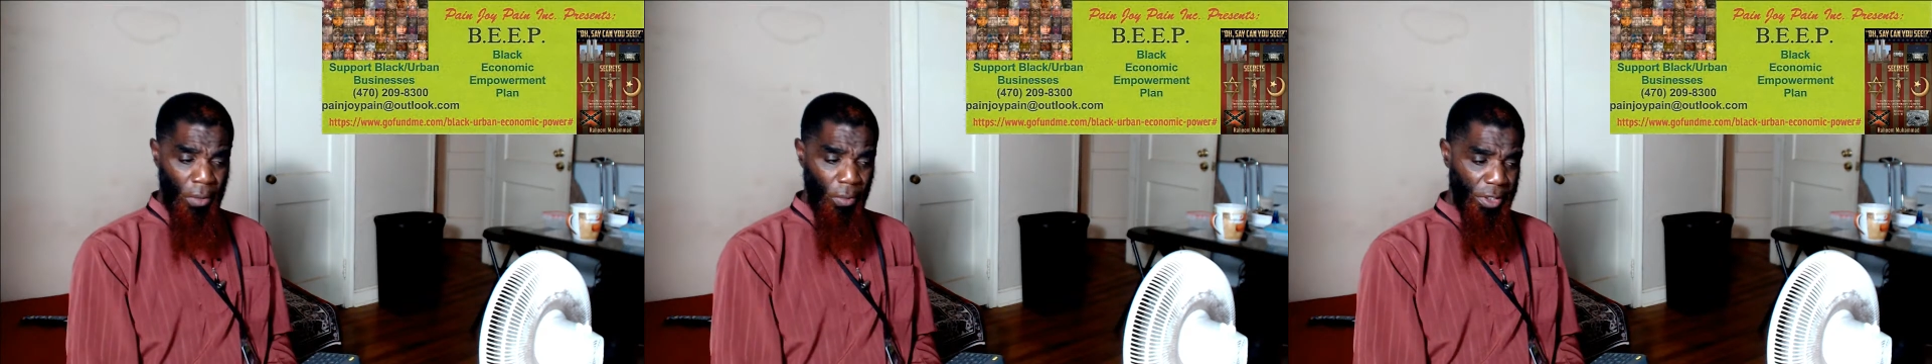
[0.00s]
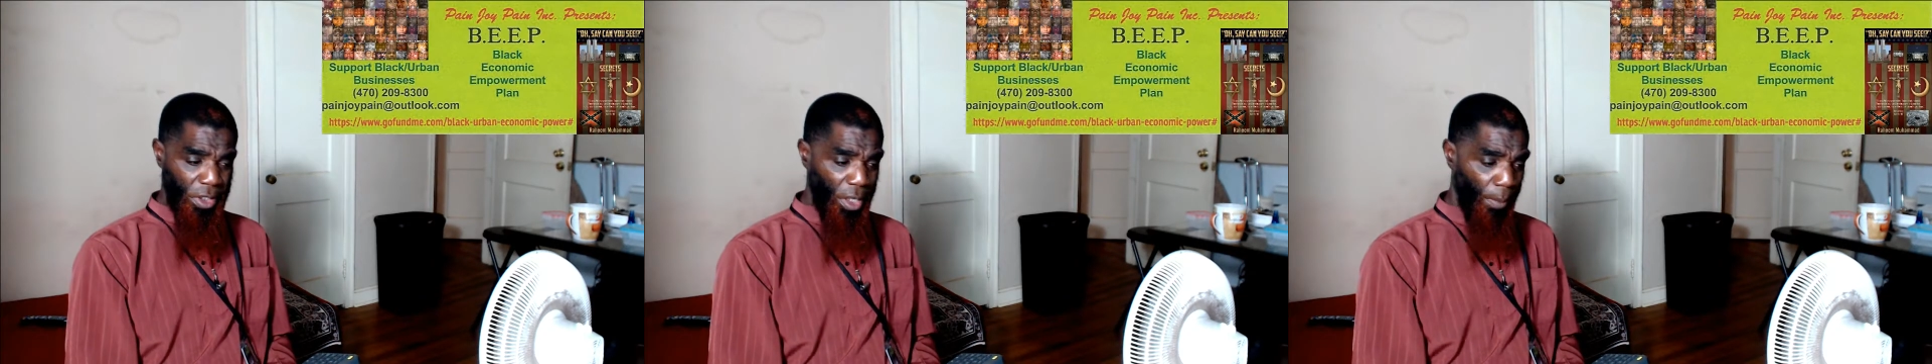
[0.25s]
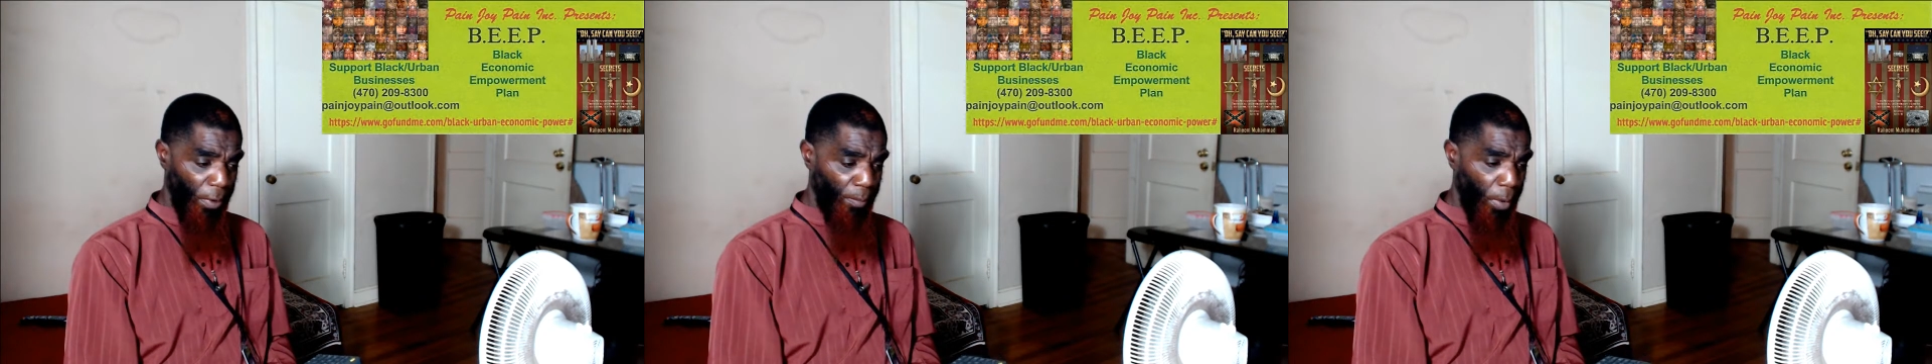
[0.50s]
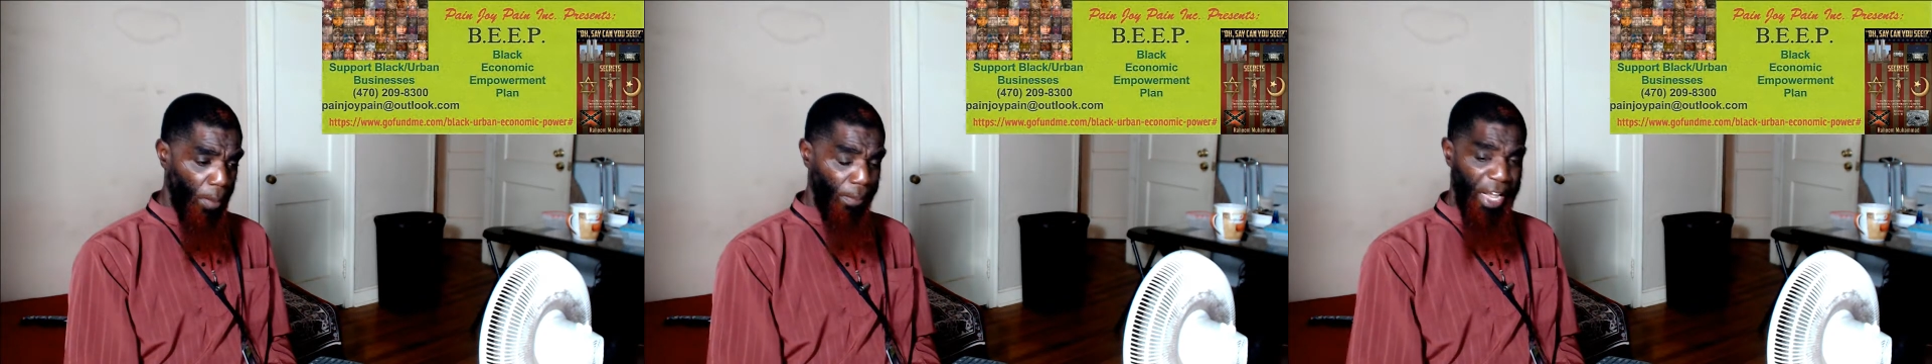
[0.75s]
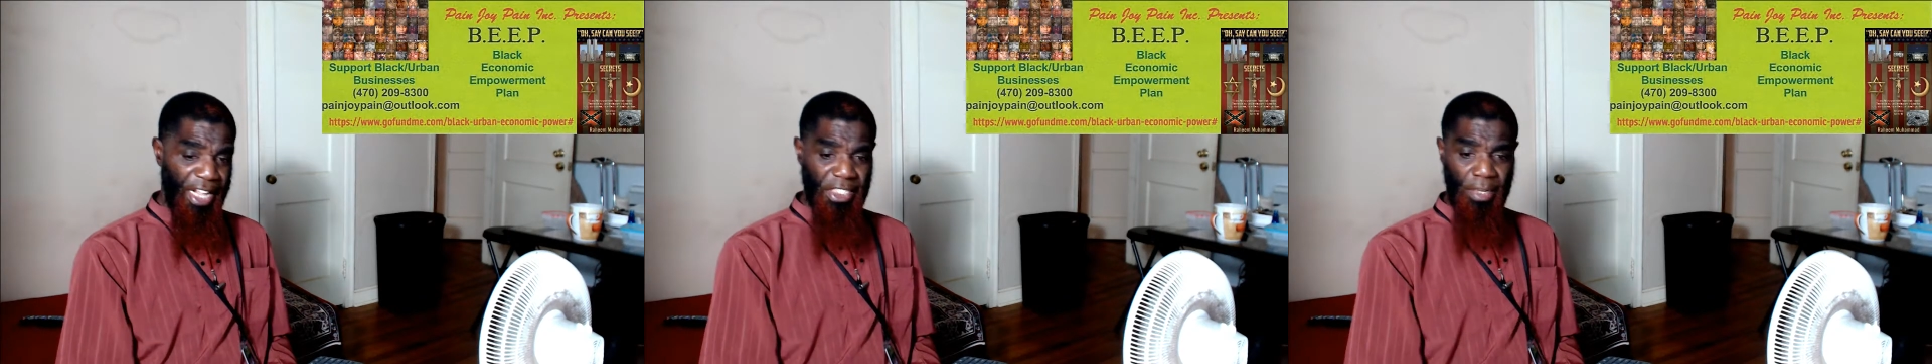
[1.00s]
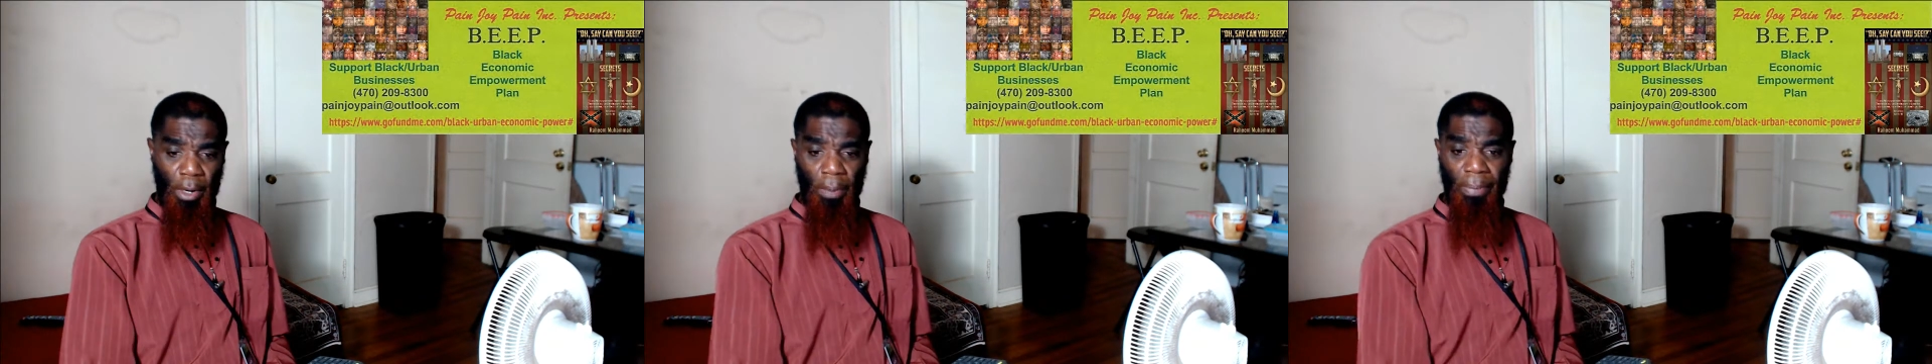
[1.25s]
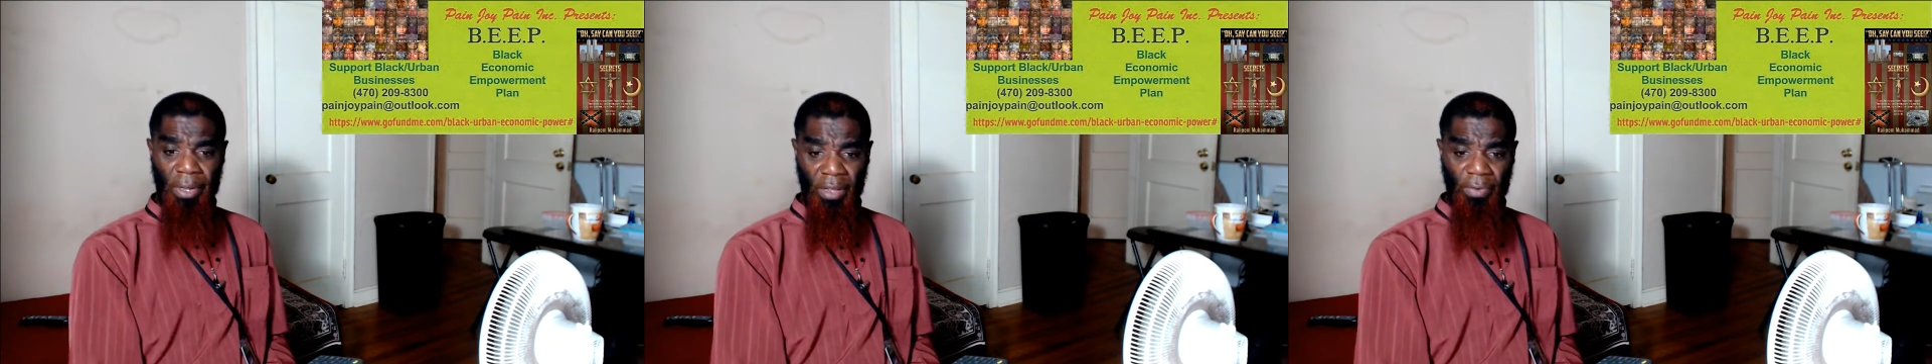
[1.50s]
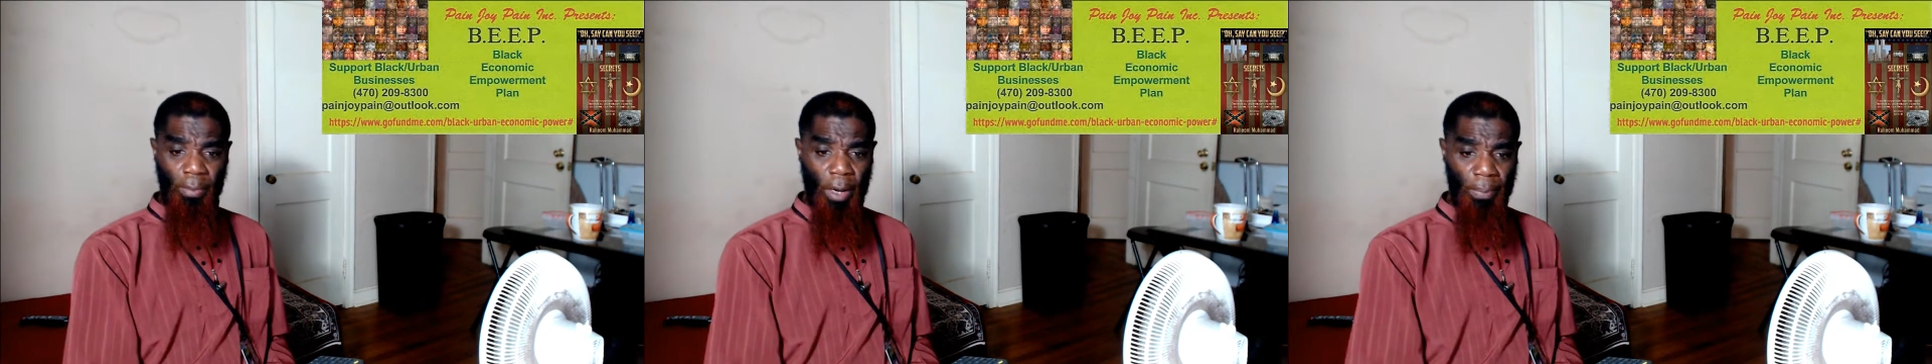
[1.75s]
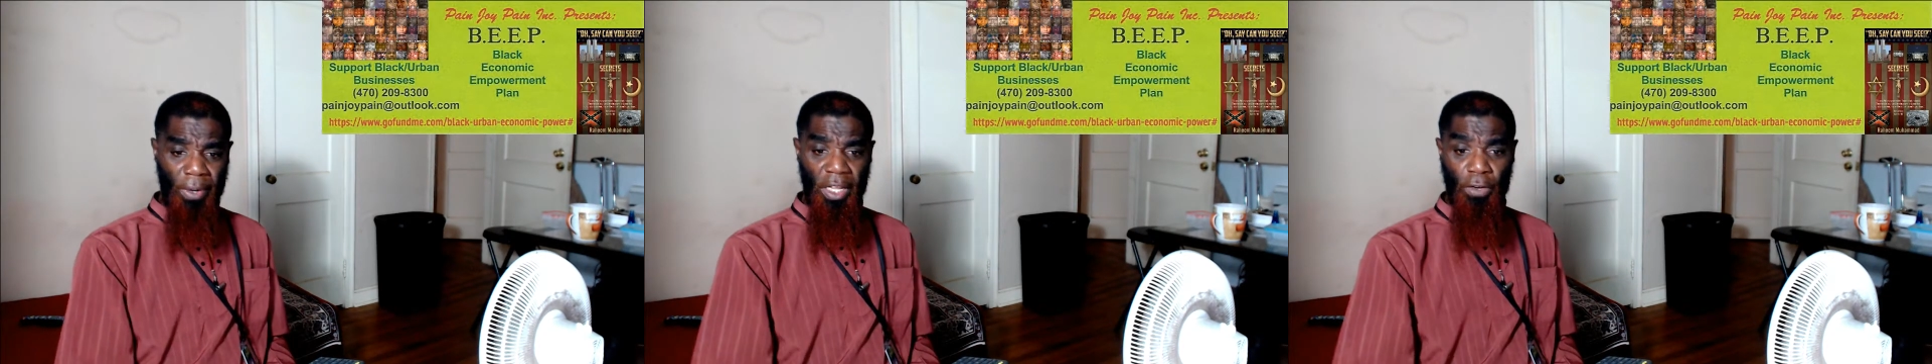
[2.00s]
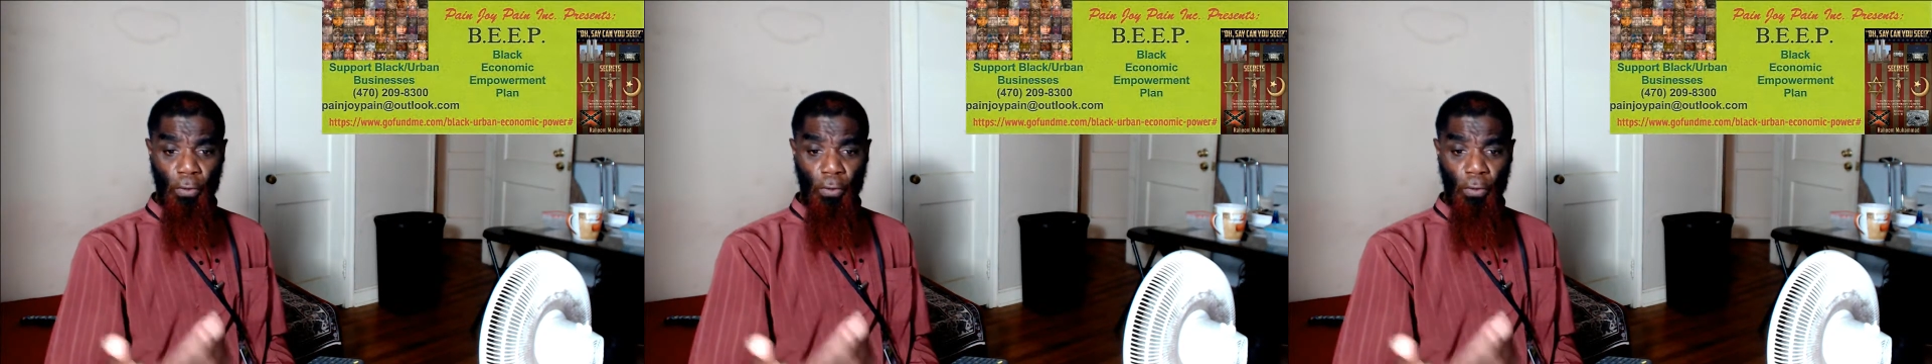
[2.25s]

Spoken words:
which some of them are basketball players, football players,